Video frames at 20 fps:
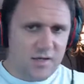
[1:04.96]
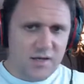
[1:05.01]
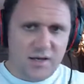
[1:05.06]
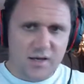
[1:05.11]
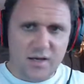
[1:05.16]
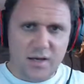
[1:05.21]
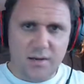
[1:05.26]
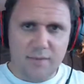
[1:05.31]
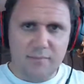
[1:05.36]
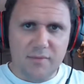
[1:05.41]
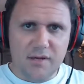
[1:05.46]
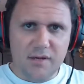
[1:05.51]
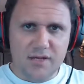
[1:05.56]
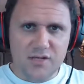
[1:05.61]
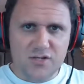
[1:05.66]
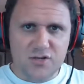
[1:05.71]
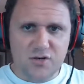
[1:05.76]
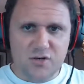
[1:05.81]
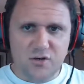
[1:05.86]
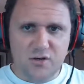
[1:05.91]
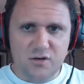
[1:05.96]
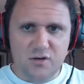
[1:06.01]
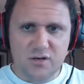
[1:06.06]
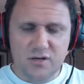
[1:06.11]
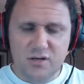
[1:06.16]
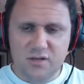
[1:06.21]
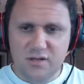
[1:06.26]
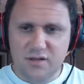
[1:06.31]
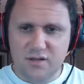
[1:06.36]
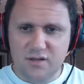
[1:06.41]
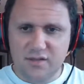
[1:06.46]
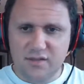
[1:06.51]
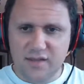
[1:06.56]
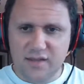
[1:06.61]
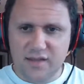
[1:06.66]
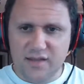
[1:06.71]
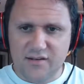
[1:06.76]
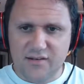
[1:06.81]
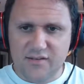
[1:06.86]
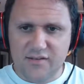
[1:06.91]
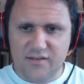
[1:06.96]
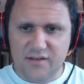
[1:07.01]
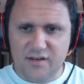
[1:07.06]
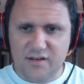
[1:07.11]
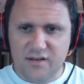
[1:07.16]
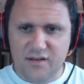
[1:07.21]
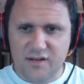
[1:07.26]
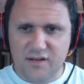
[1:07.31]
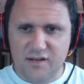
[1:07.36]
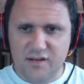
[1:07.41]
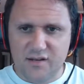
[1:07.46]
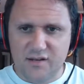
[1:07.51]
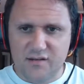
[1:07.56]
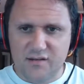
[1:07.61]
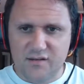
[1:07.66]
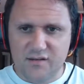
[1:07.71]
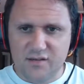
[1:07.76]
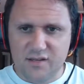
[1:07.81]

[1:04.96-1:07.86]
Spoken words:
miniature that